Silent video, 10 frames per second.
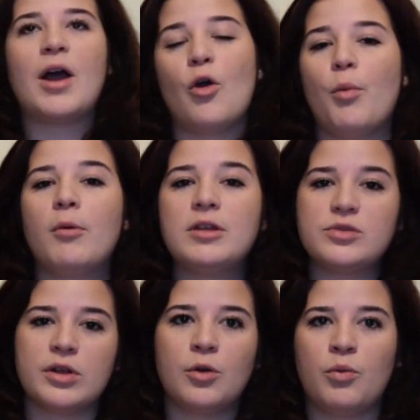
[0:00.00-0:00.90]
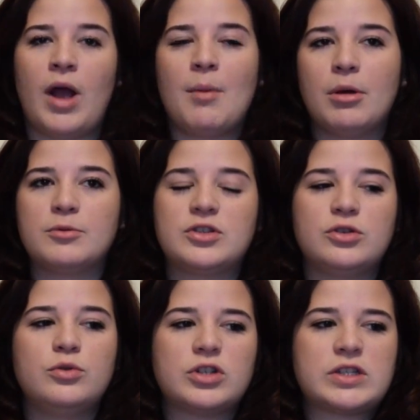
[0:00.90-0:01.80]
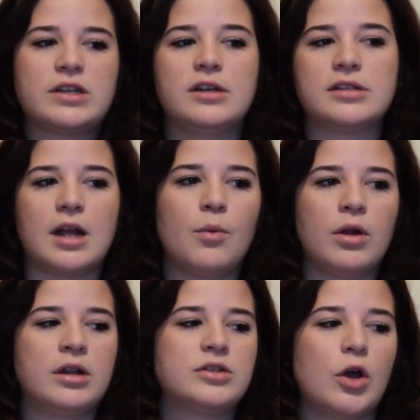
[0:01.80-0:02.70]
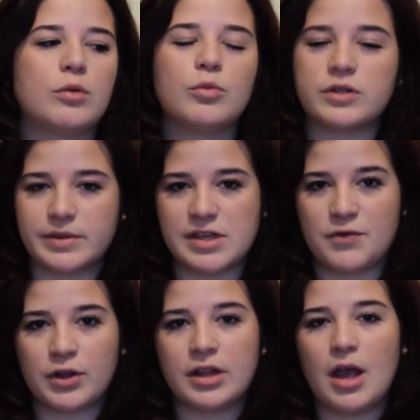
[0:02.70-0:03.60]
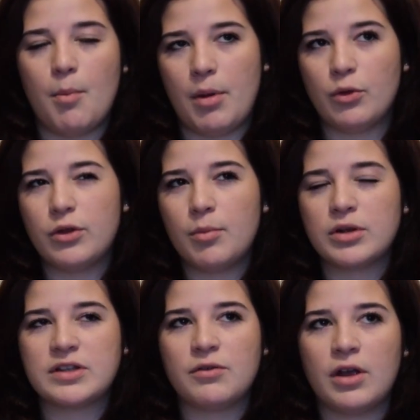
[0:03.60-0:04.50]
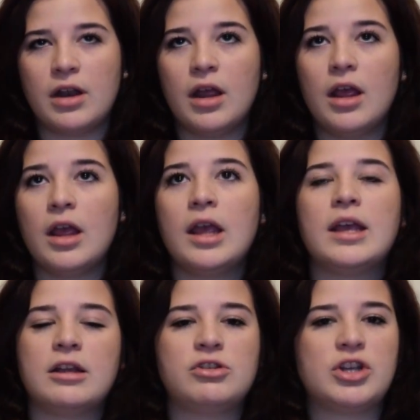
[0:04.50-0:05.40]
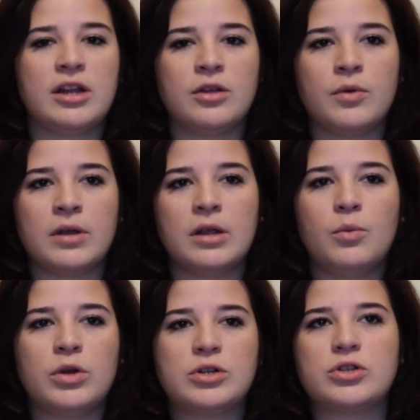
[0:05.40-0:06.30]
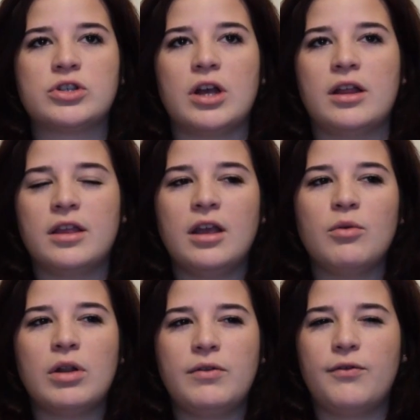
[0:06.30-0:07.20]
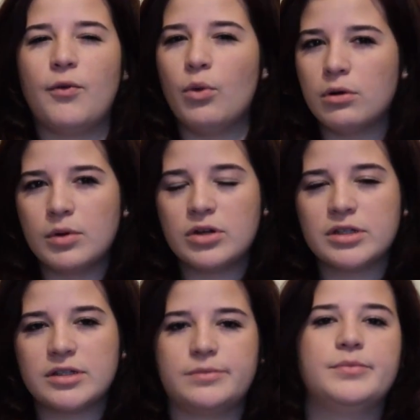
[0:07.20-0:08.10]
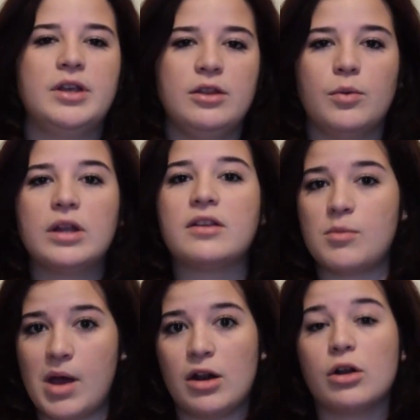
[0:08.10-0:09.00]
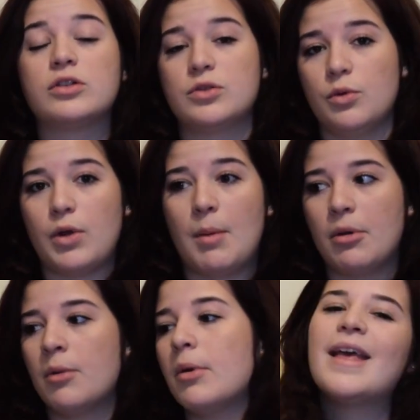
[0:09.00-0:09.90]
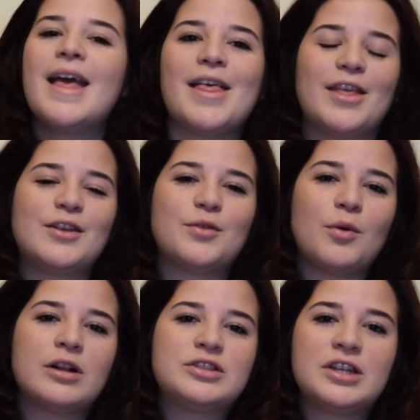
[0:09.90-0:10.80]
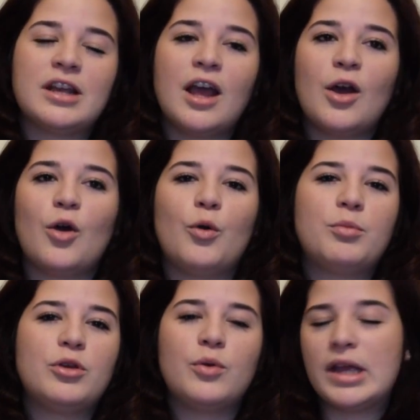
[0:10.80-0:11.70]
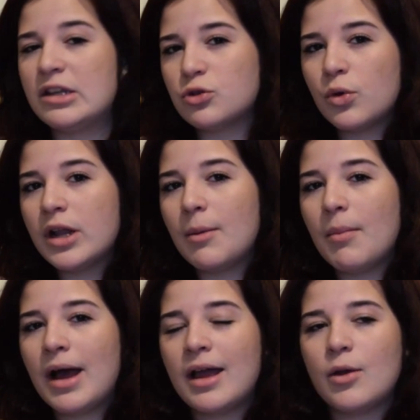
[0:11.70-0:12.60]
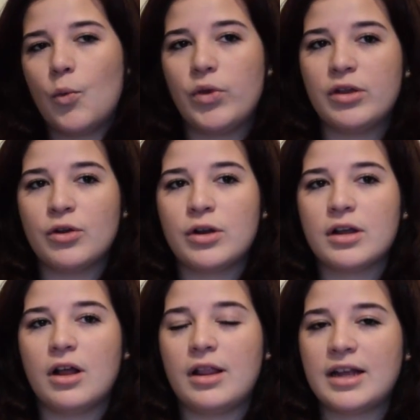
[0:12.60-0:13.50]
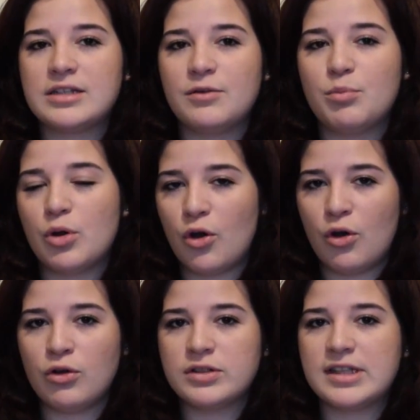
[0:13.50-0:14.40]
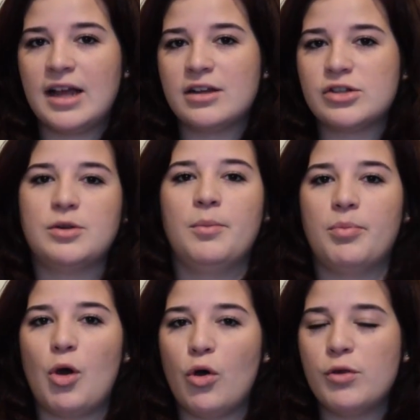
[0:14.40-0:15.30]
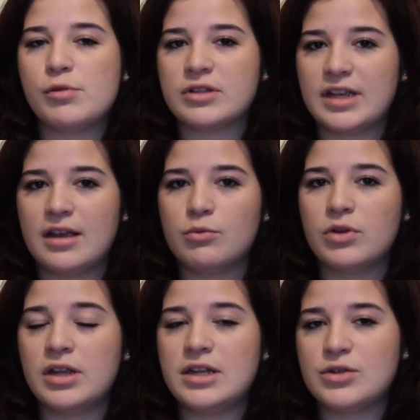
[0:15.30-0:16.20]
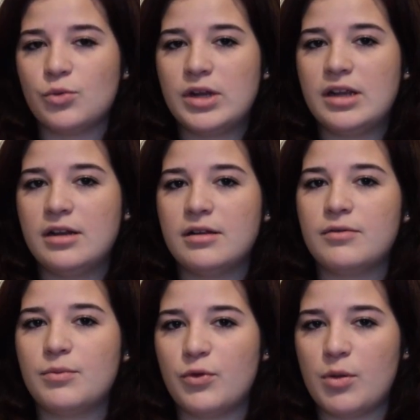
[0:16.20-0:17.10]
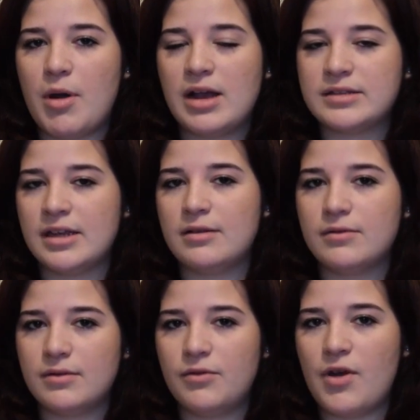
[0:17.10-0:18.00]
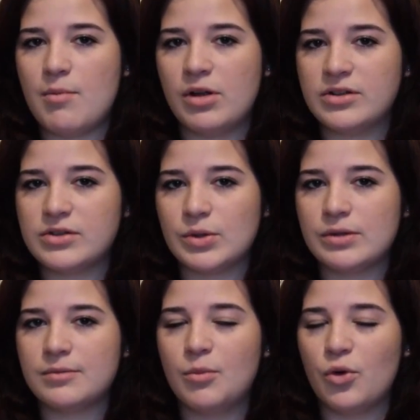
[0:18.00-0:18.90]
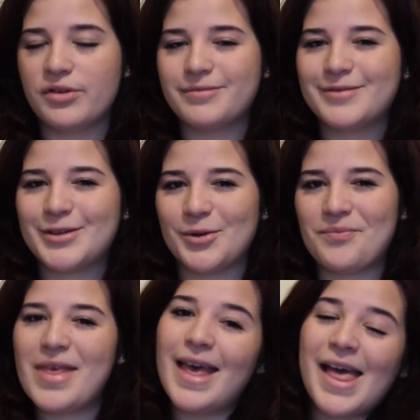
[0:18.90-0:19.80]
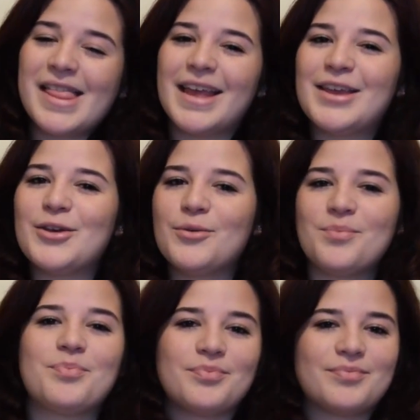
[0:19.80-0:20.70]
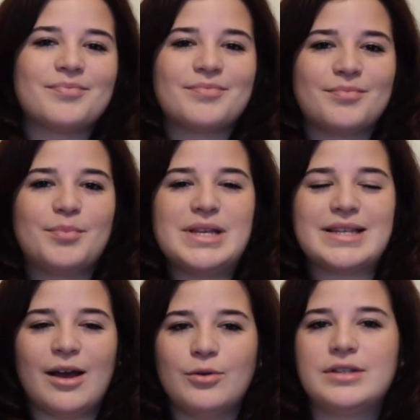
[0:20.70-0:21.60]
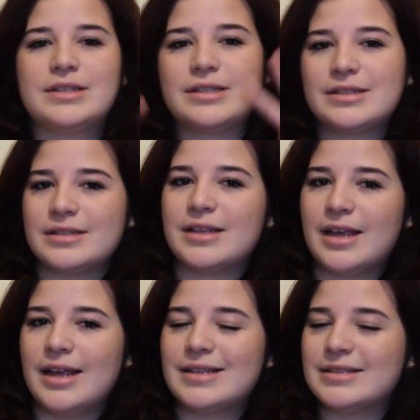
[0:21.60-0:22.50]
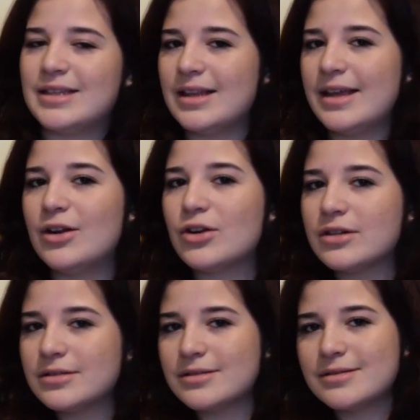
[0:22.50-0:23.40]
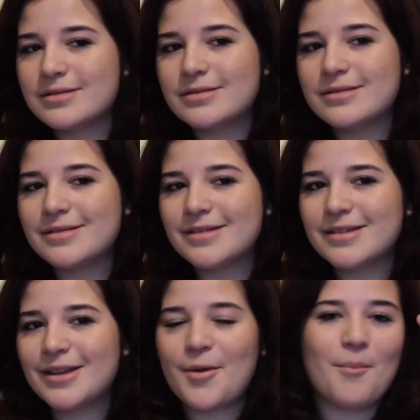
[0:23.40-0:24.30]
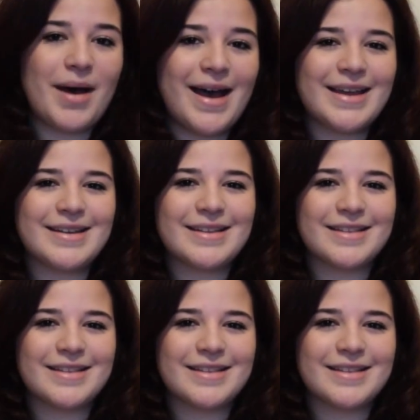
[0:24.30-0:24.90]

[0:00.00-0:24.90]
I hope I'll be doing a wrap-up soon, just because I want to talk more specifically about the books I read in January, which I think I read four books. Either way, it doesn't matter. Do a wrap-up. Thanks for watching. Hope you enjoyed my weird collective book haul slash all the books I really need to read for the past, like, 5 months or more. So, thank you. Peace out. See you later. Bye.